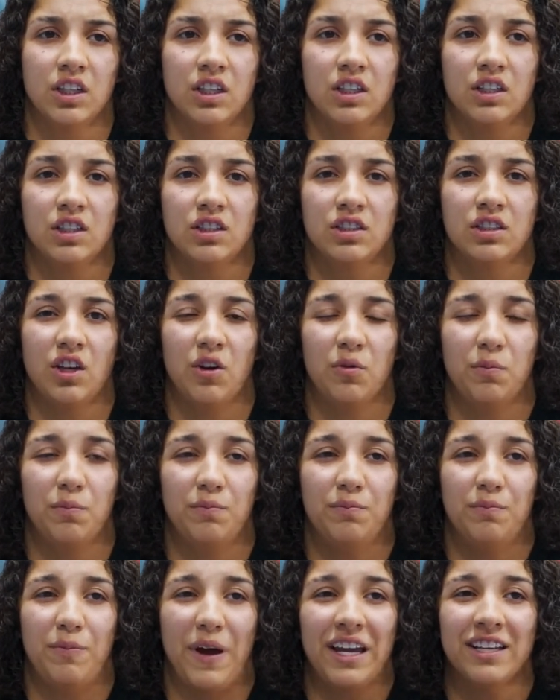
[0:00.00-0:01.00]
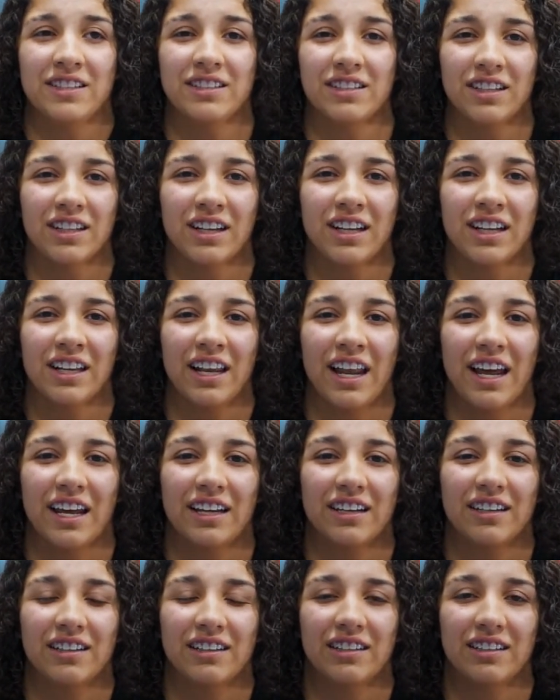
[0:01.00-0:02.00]
So basically, like
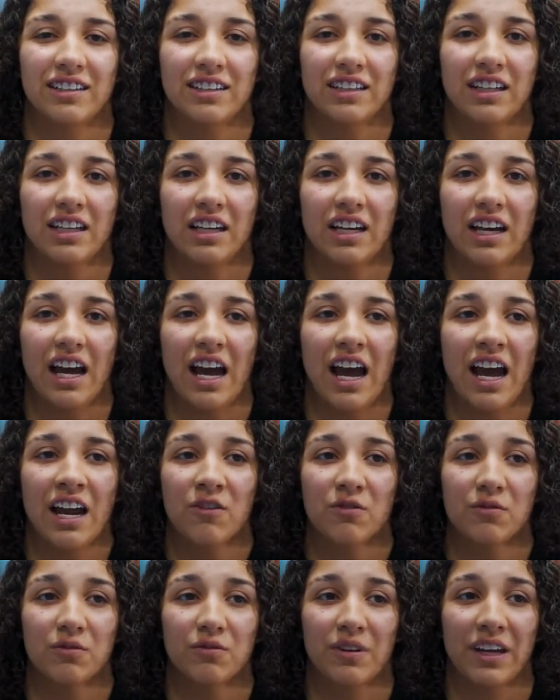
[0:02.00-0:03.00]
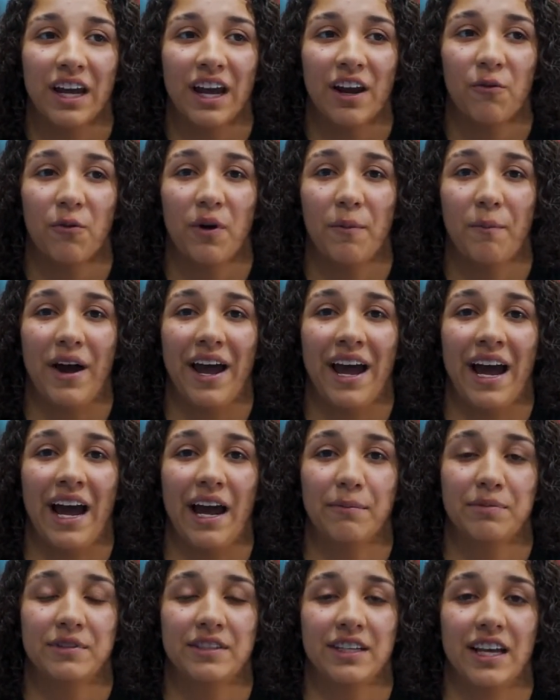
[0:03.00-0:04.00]
I don't care what my
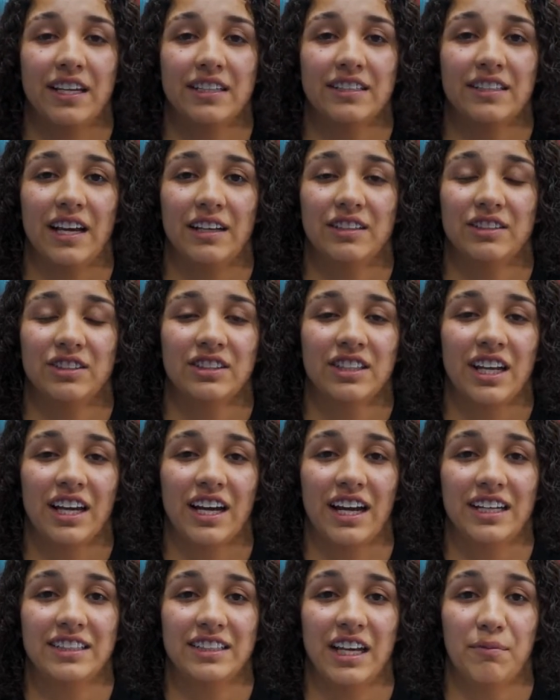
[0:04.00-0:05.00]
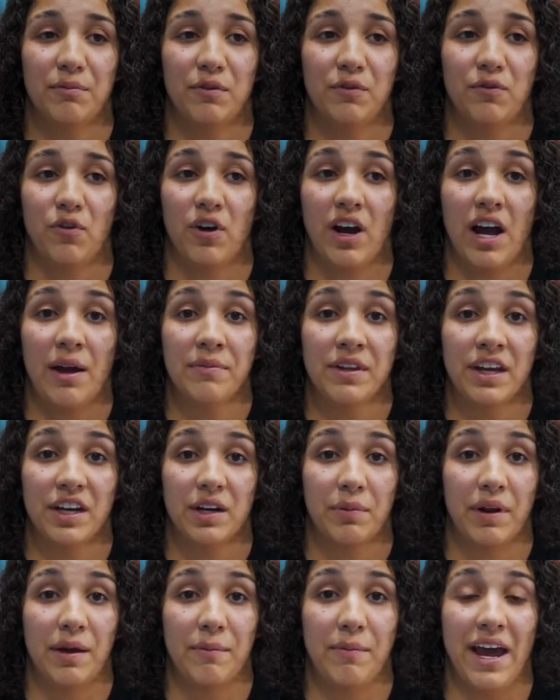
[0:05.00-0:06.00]
hype says. Just like I said before, I'm there to
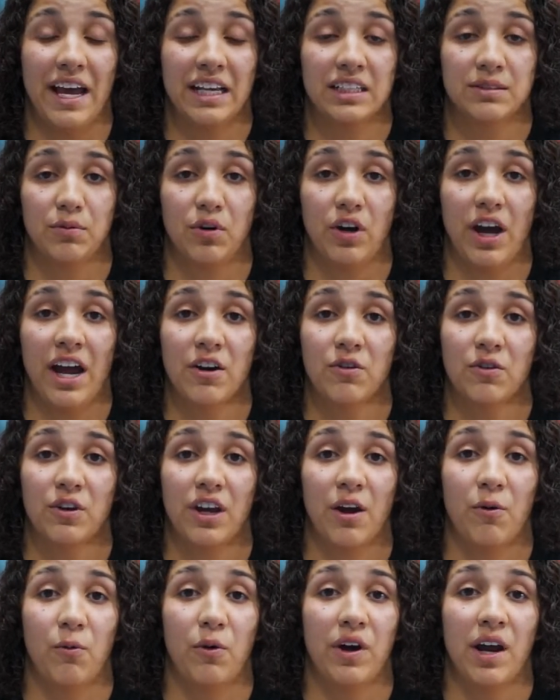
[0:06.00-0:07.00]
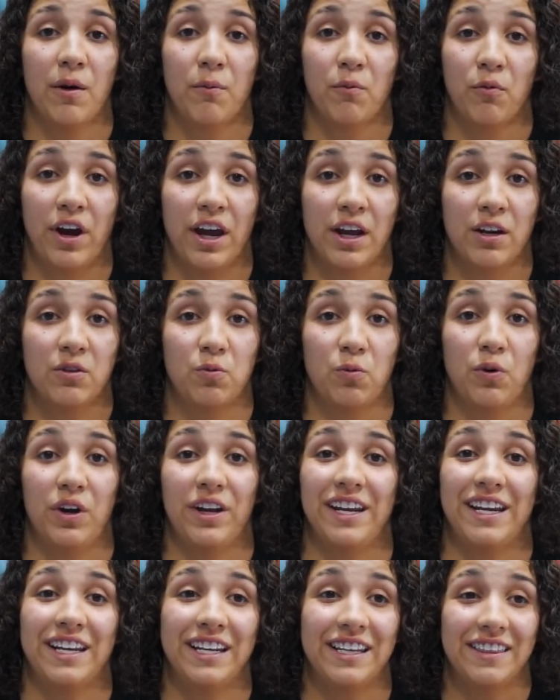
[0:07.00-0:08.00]
play basketball. I don't care what I'm wearing, what
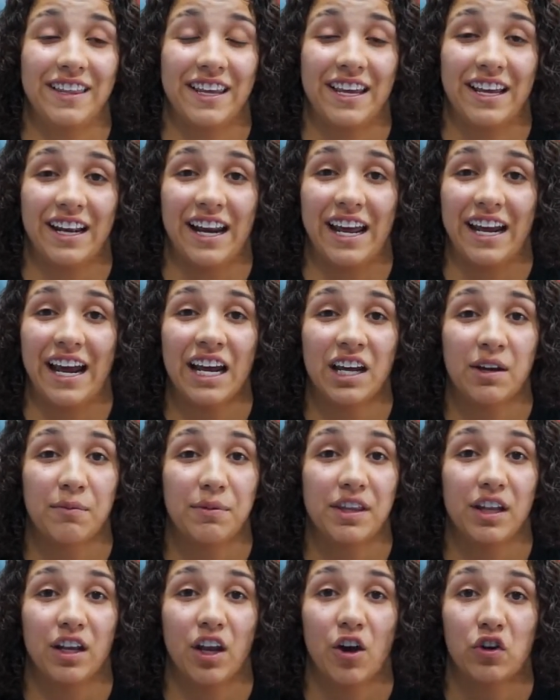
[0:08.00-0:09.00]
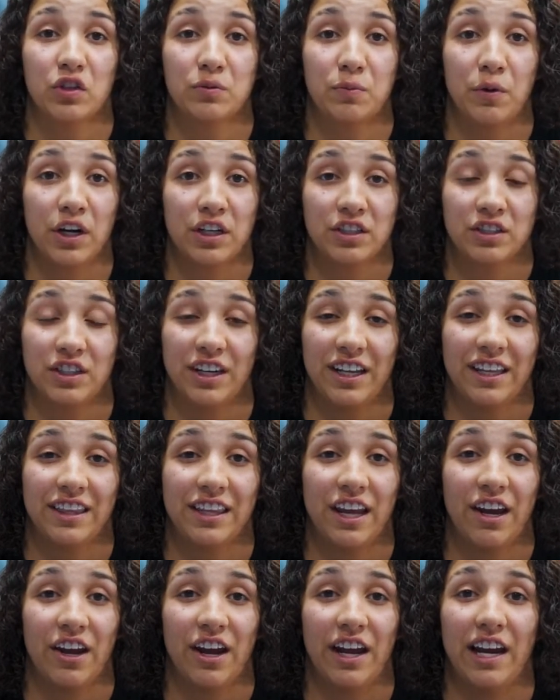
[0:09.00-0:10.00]
anything. Like I could be the lowest person in
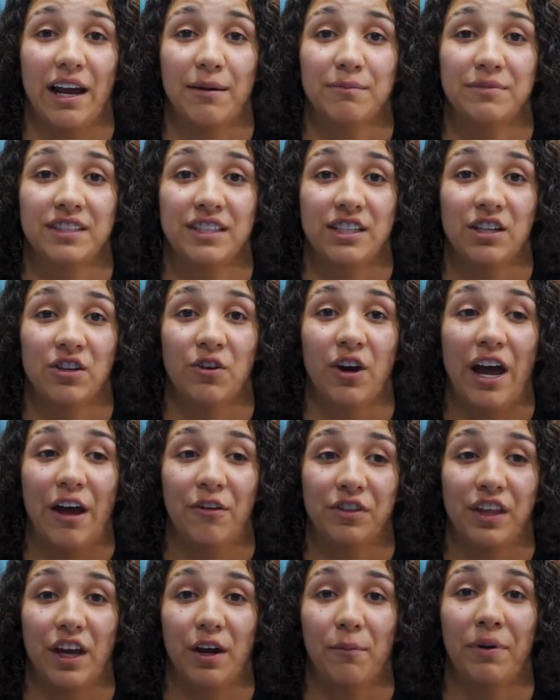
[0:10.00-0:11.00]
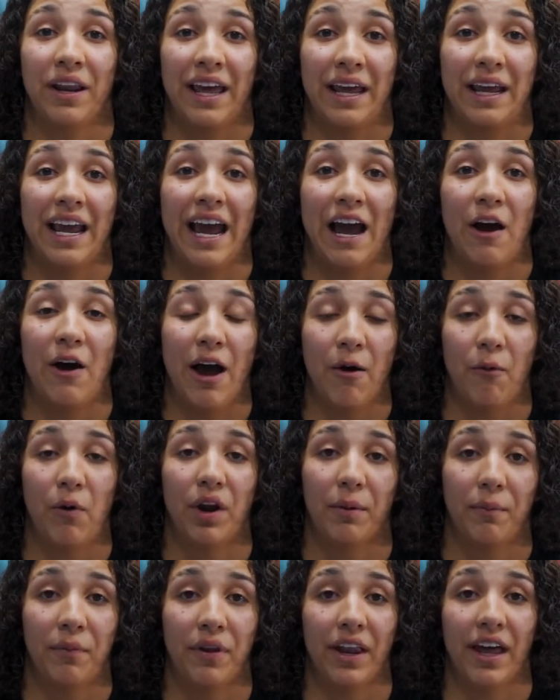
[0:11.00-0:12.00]
there, and I'm still out there playing how I want
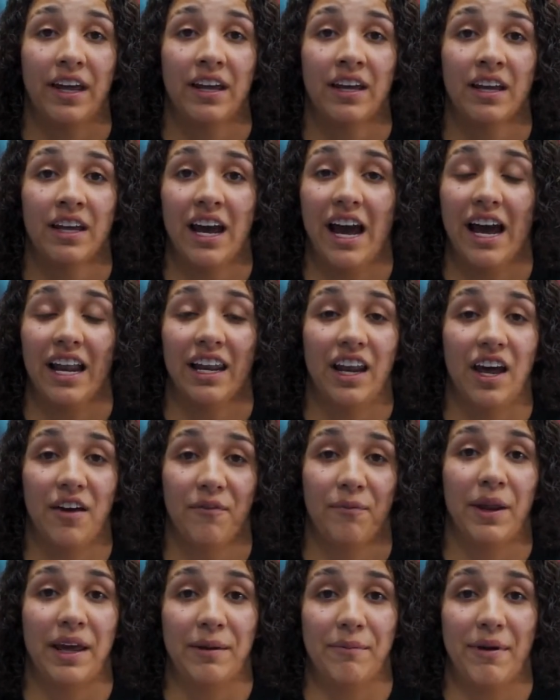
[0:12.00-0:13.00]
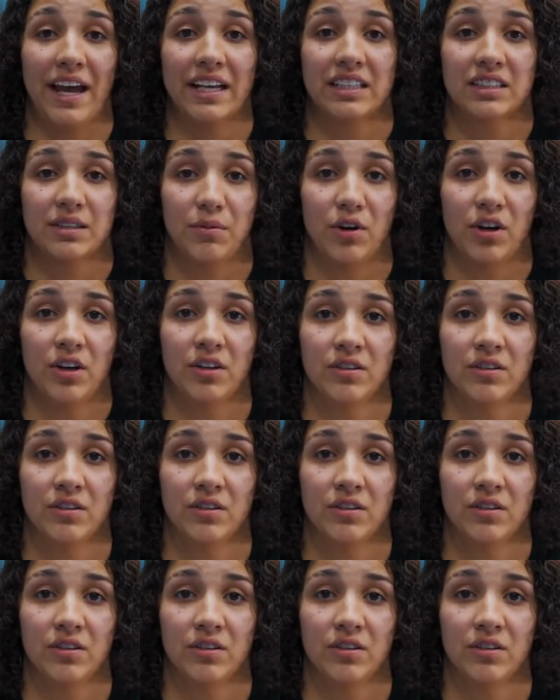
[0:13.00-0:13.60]
to play. I love playing basketball.